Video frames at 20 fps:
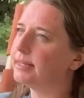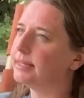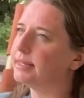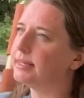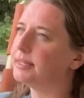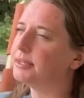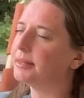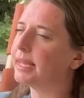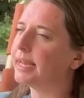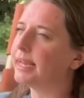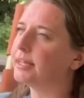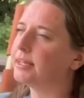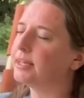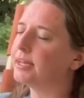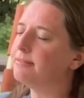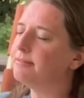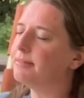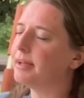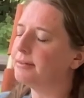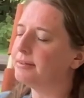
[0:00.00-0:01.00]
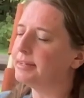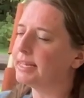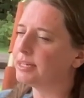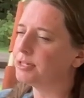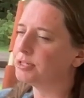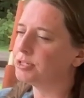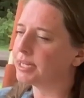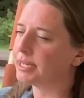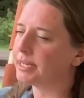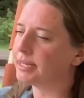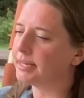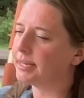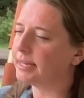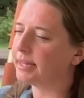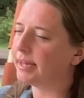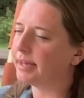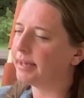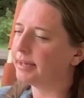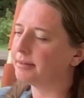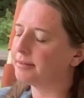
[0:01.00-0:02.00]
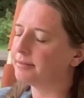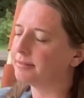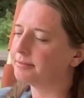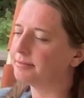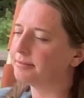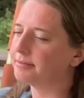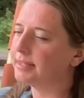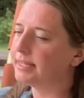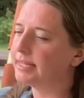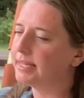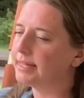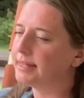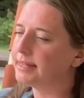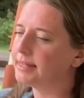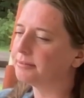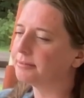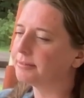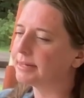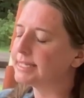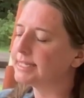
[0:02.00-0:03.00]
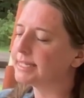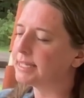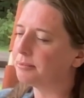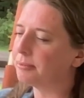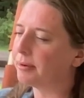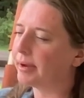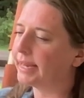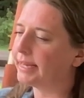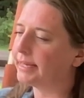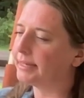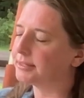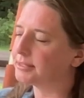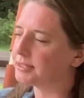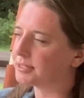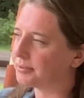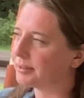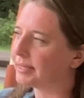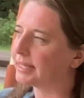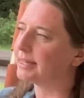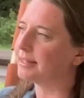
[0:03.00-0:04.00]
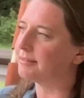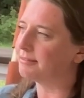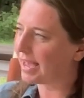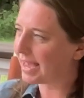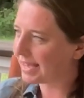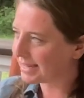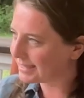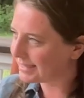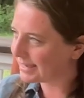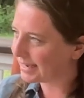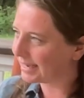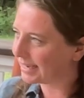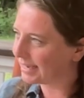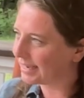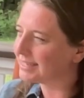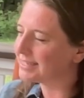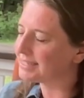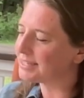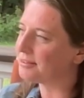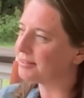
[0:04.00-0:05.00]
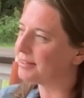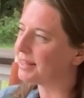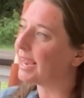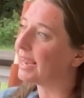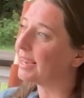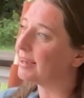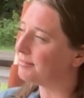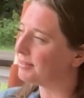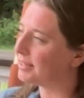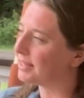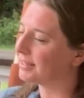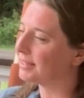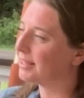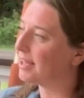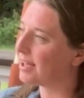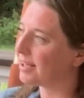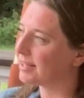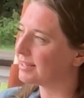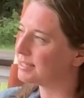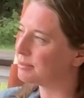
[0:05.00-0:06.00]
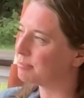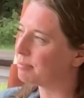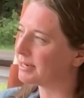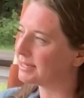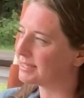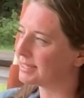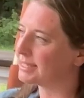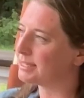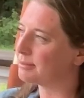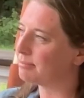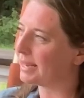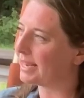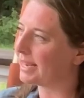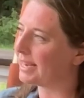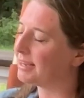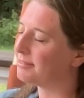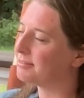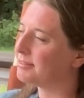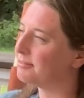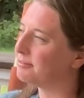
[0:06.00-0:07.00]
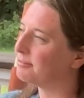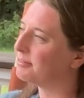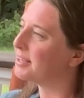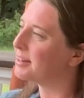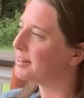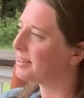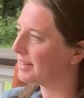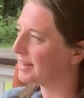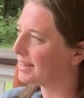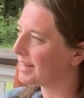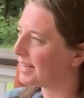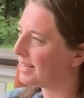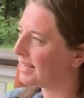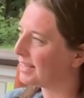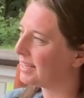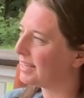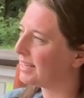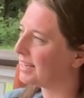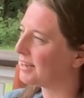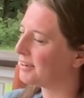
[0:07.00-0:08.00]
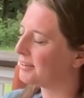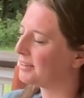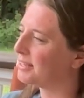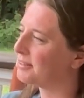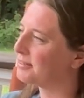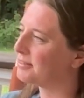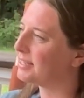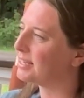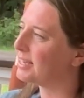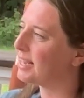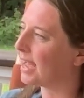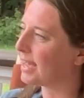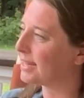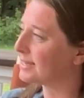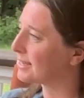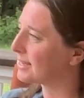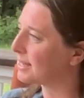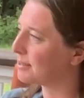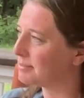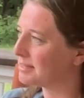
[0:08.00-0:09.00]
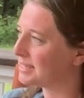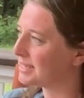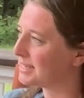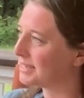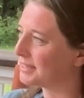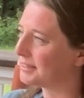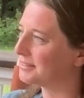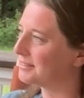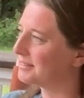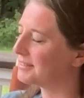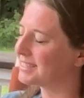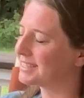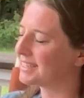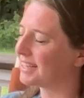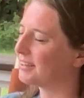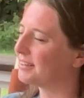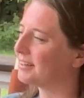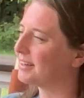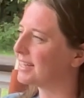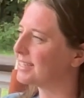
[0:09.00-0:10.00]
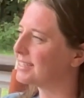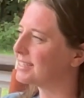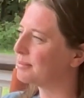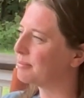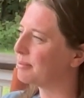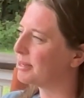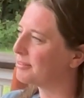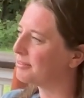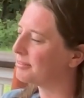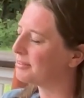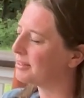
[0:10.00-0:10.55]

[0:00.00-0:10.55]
you lay a good foundation of the reason why you're doing the fasting, so they feel called to participate even further than you would ask them to do. So that's so beautiful.